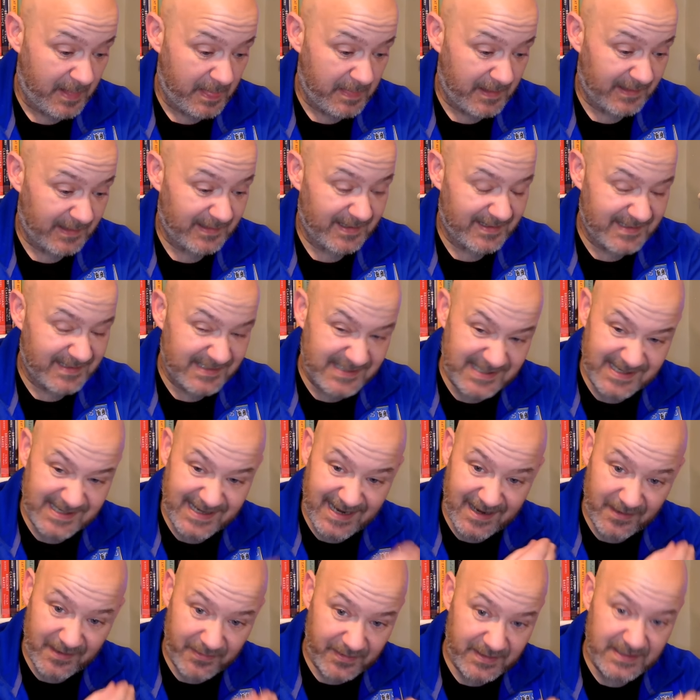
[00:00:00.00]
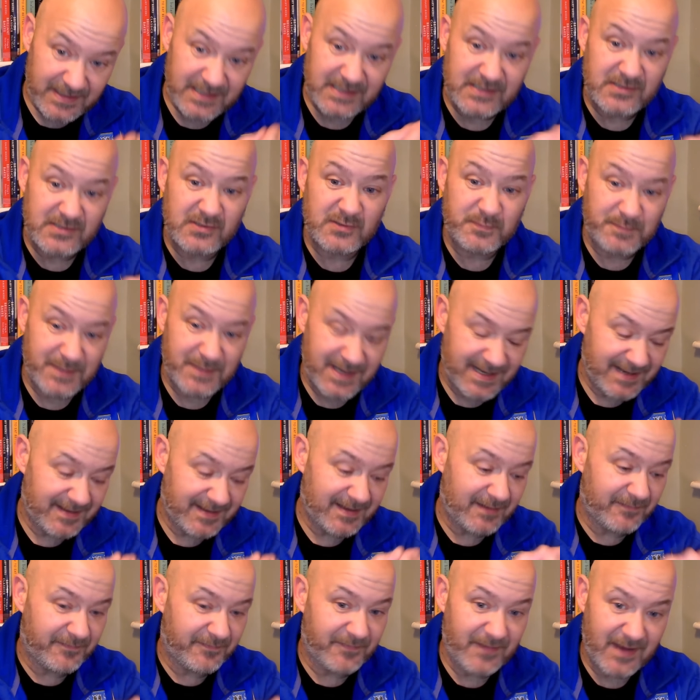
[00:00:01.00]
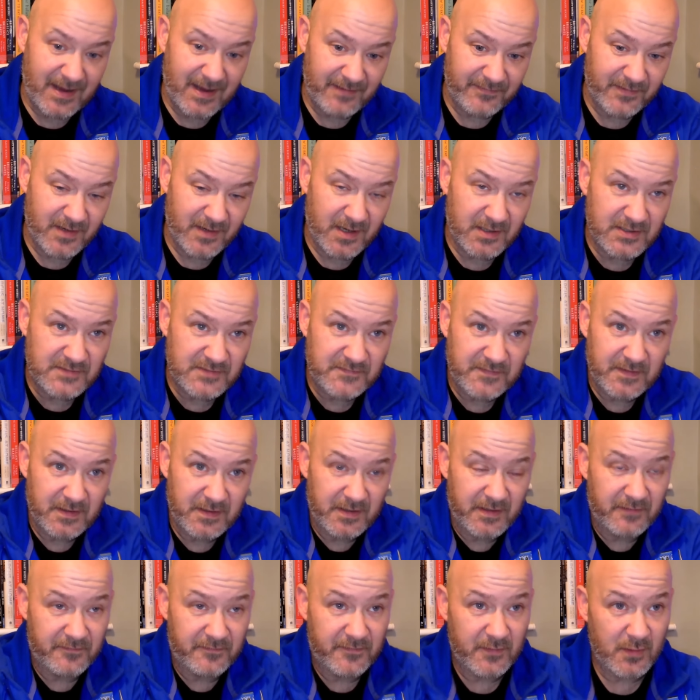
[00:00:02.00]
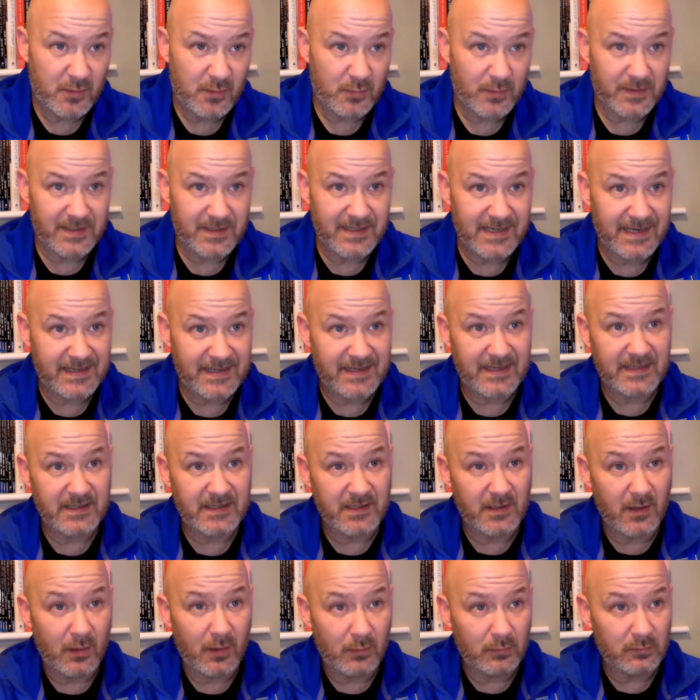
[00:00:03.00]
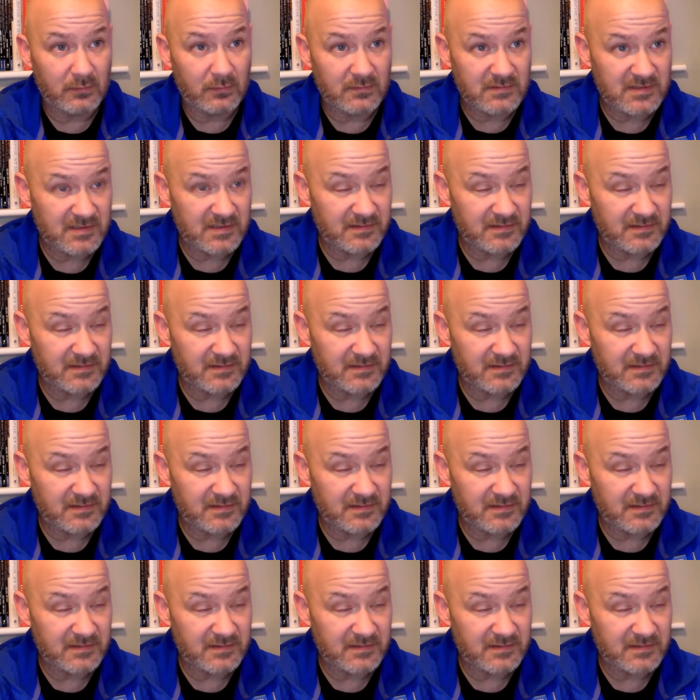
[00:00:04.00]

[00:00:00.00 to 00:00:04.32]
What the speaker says: And like I said, I think he's just better that 5 yards further forward, nicking goals.